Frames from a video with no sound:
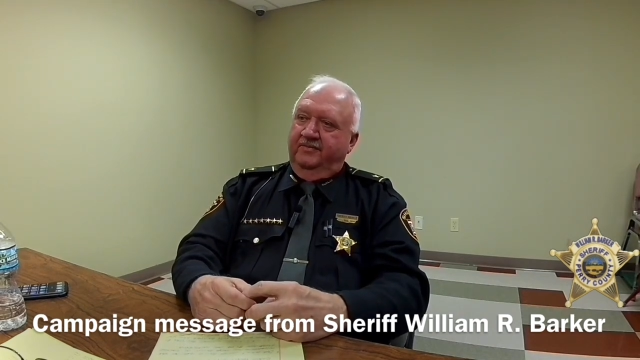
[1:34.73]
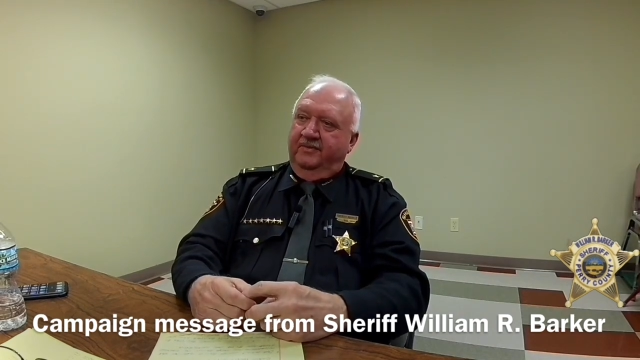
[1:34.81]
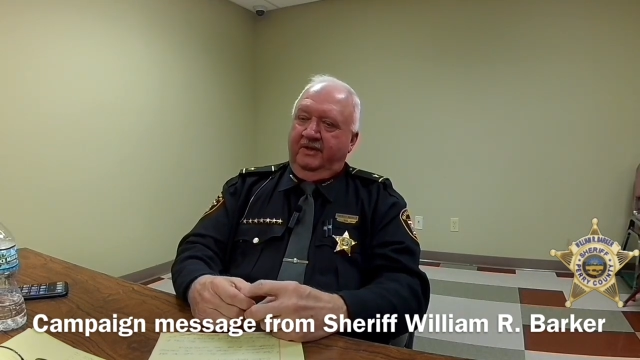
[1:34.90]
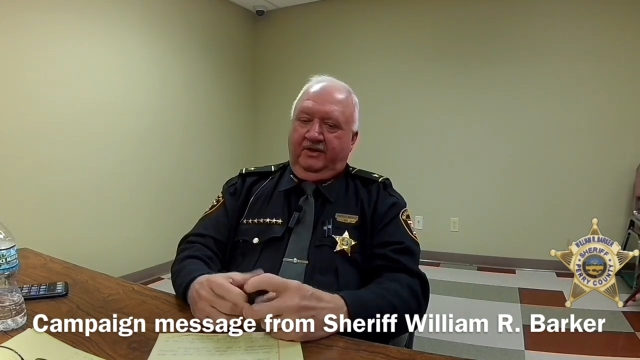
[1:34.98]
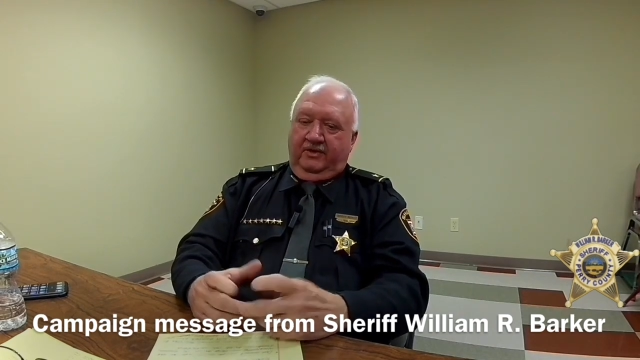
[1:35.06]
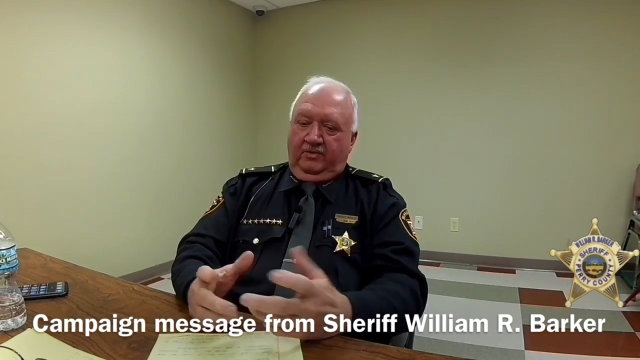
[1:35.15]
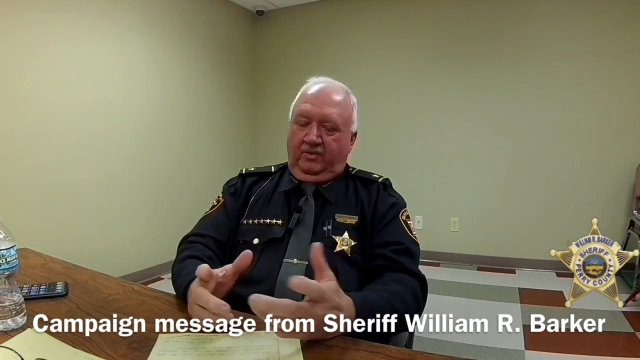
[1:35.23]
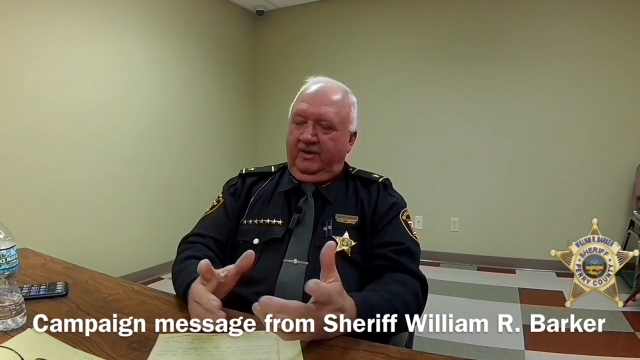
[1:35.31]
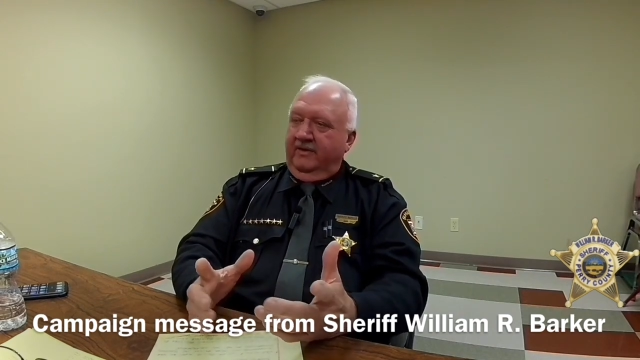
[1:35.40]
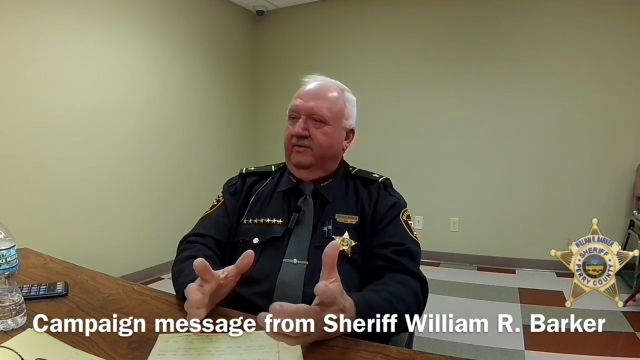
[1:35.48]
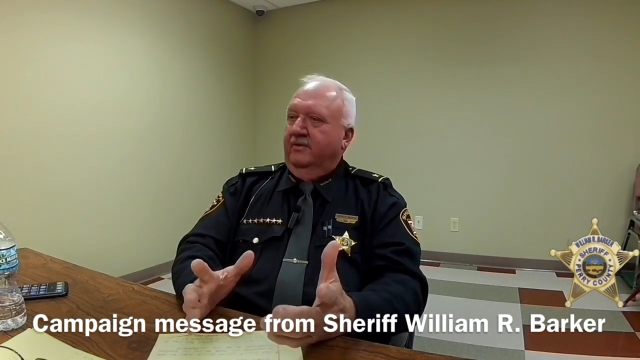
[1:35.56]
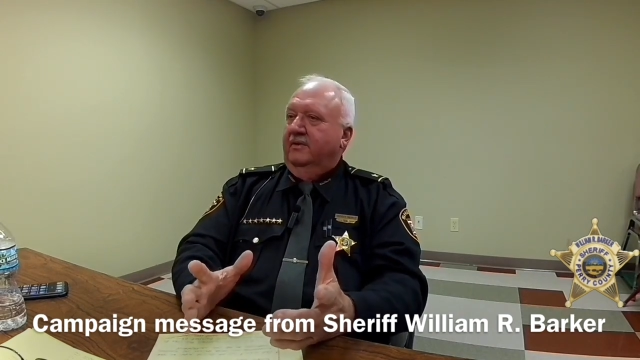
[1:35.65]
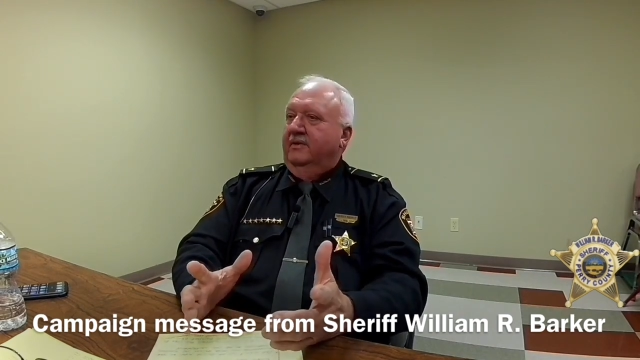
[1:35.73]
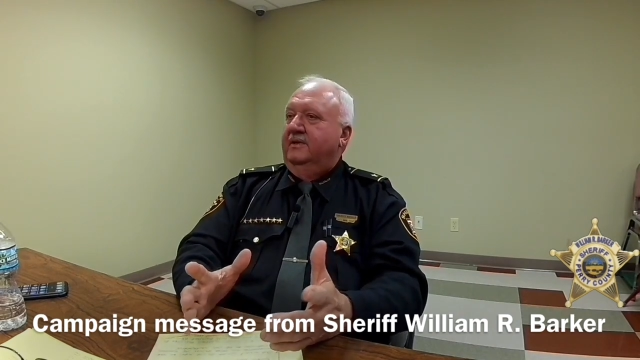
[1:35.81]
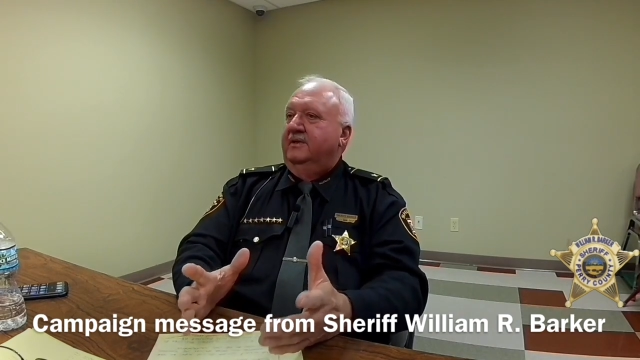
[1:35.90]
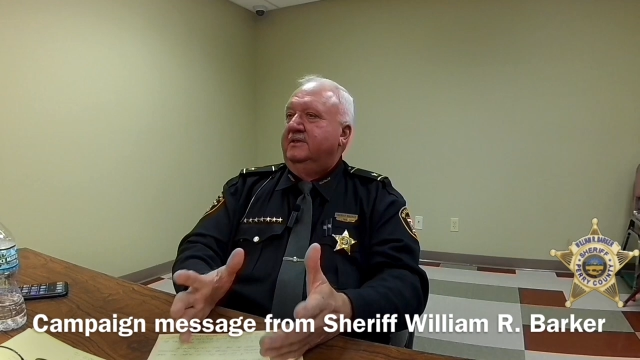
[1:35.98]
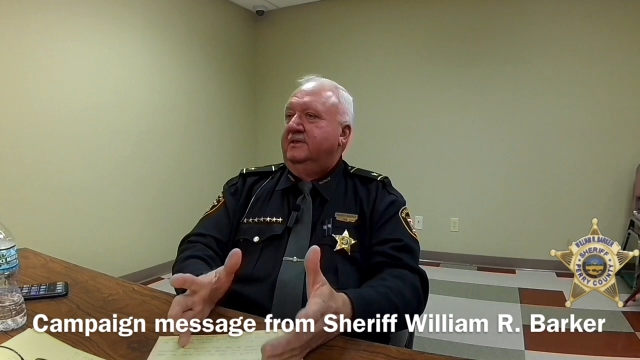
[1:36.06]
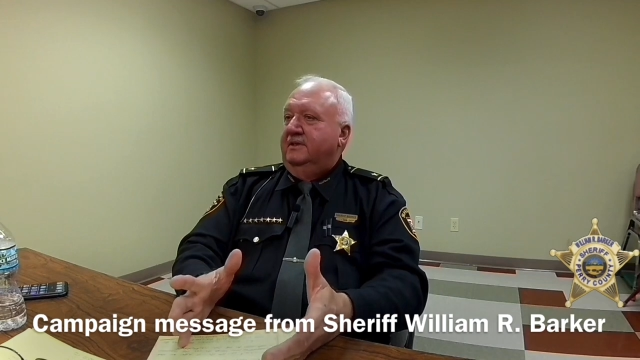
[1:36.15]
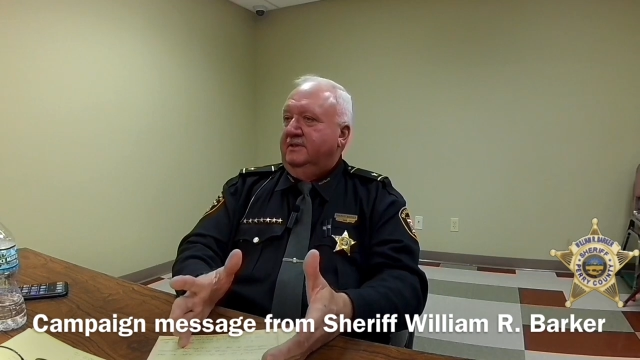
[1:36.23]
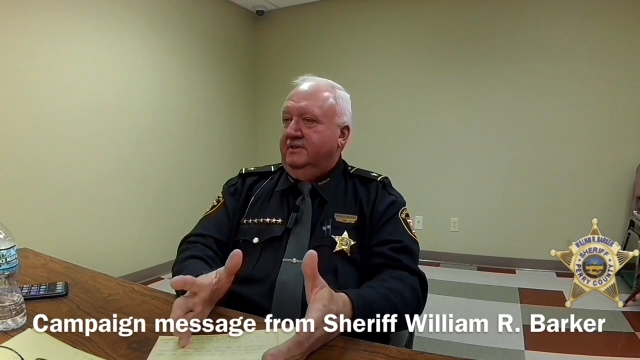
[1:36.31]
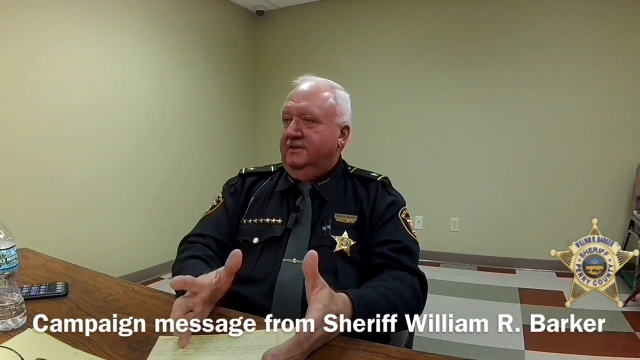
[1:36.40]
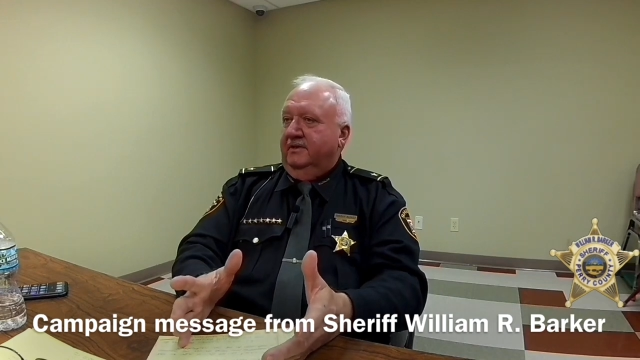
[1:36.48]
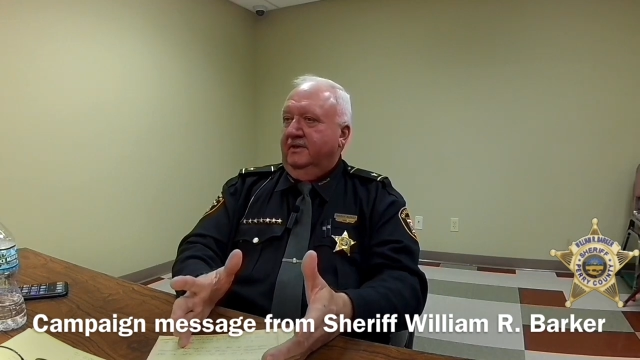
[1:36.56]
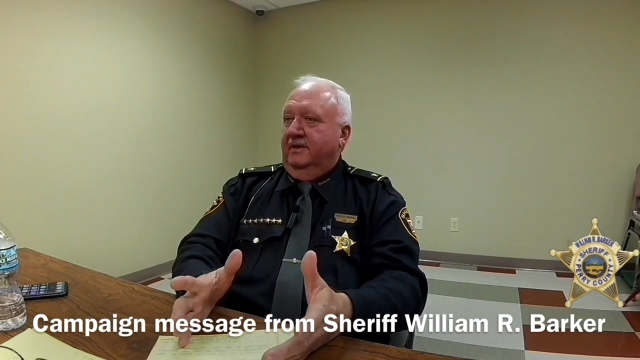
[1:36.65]
and do whatever is
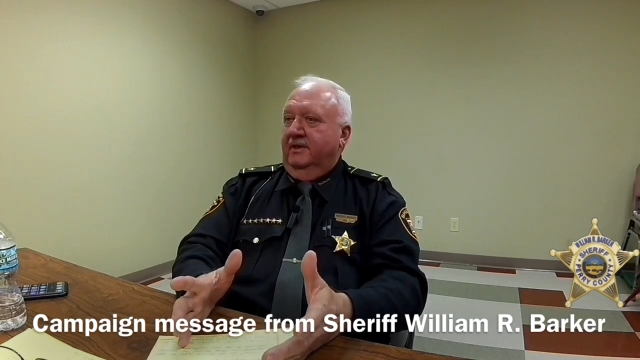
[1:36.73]
necessary.